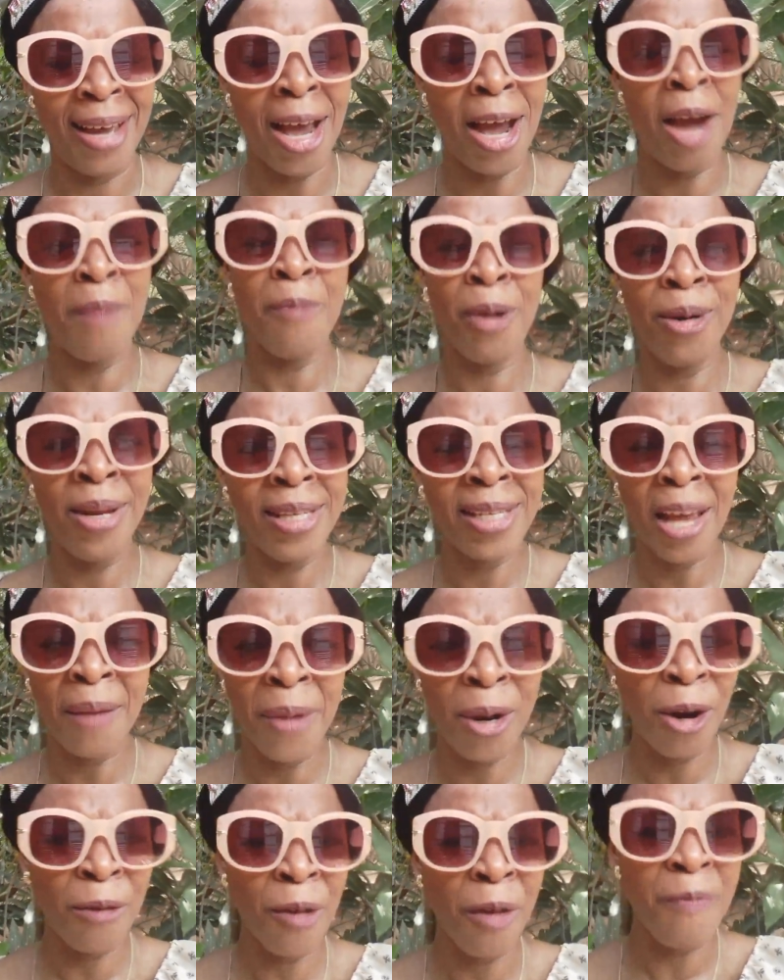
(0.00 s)
Our bodies are
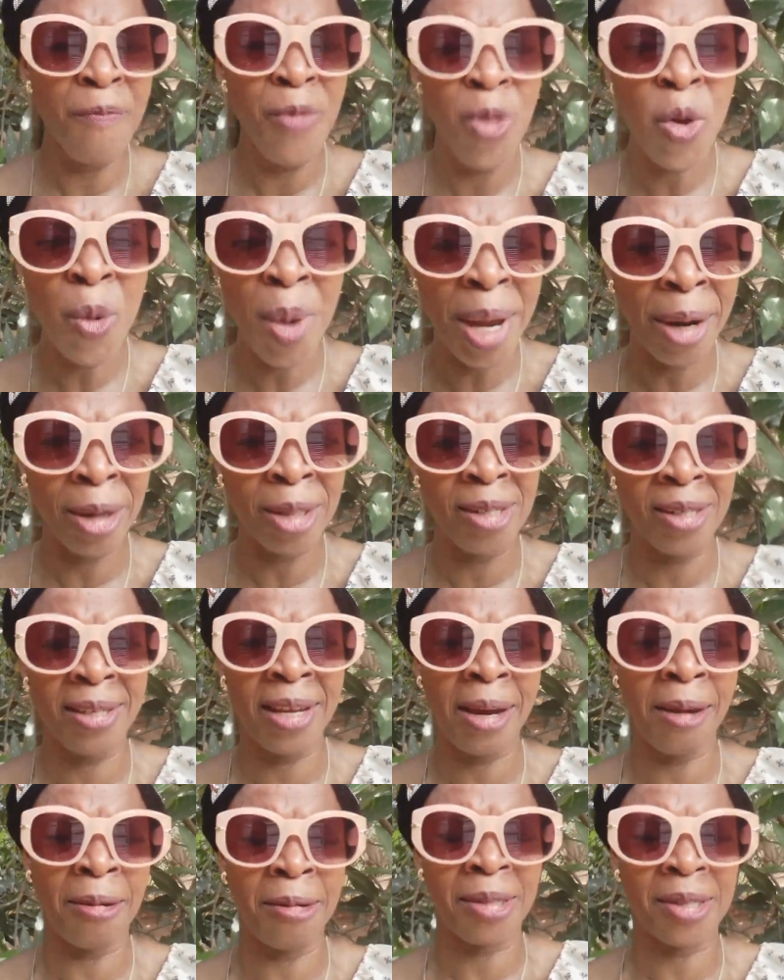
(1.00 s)
made up of numerous
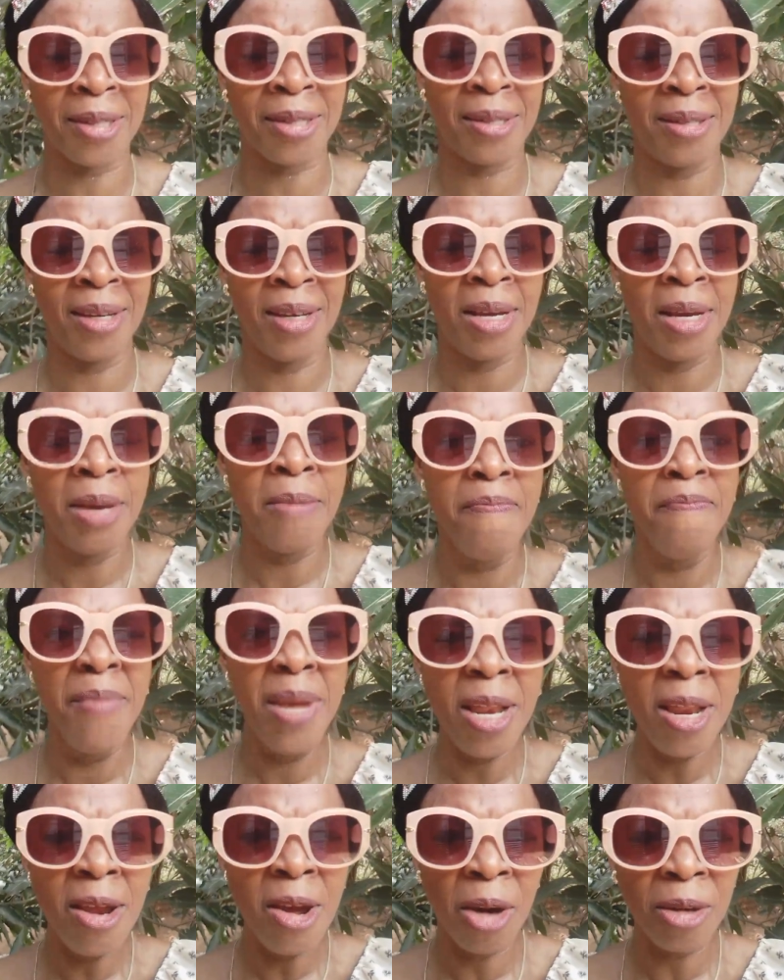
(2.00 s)
cells.
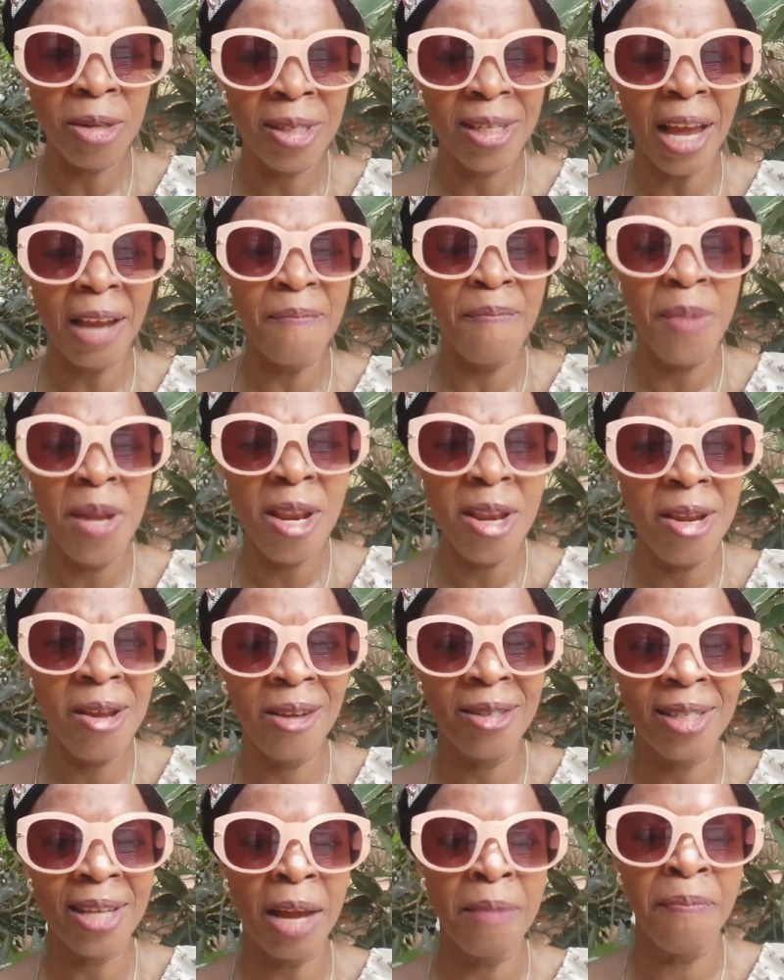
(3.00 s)
Millions and
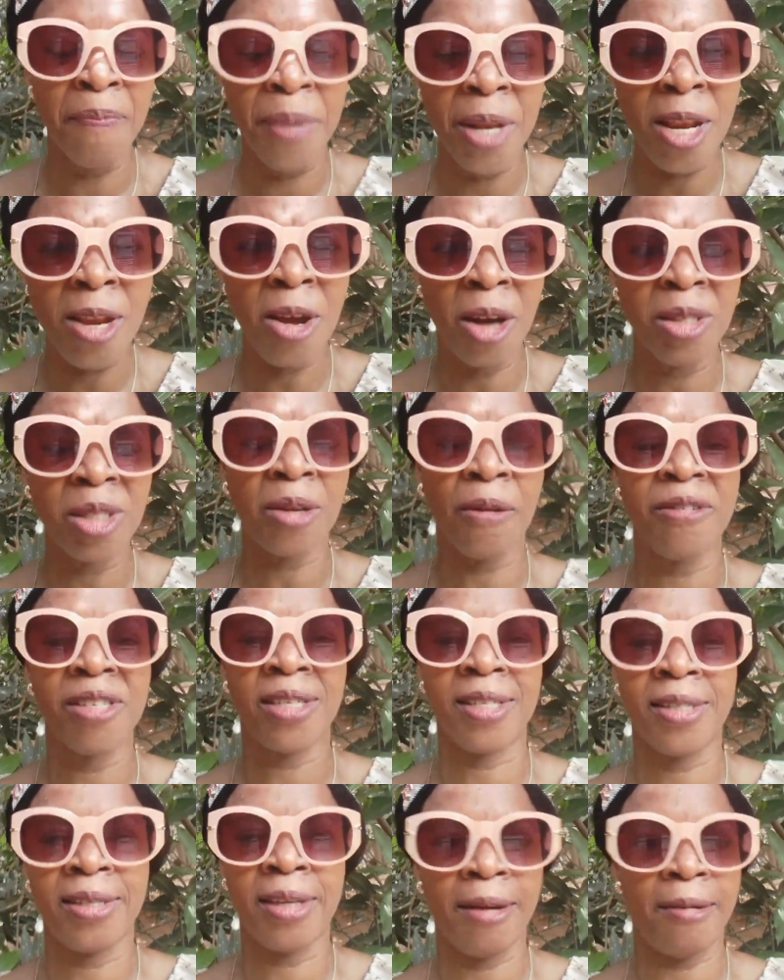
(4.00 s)
millions and billions of
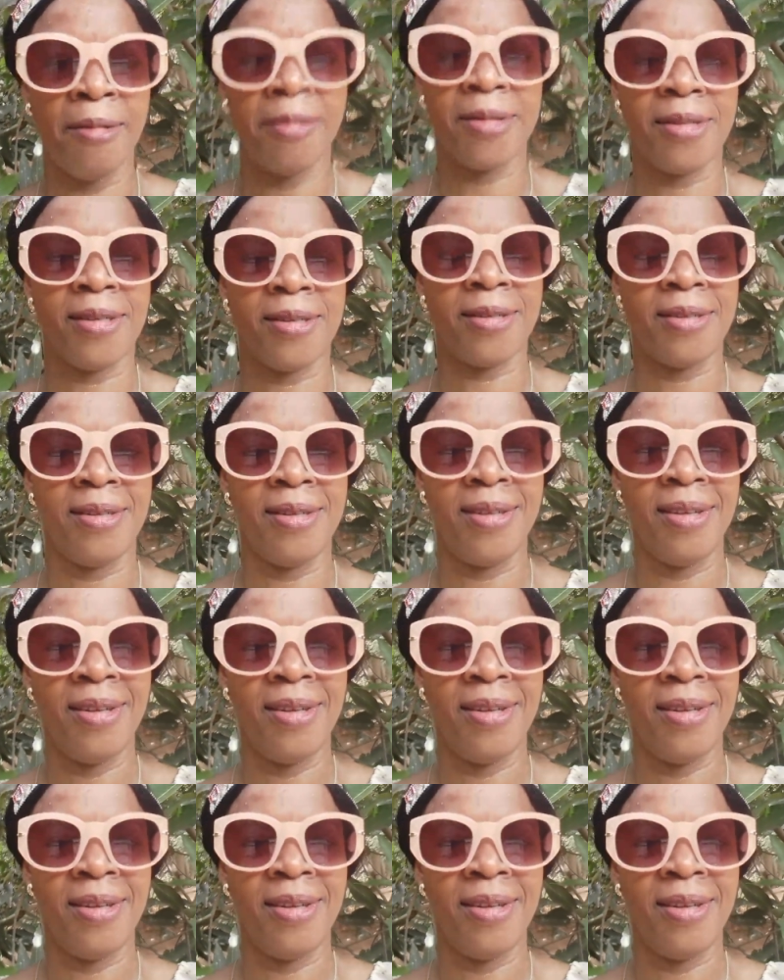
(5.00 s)
cells.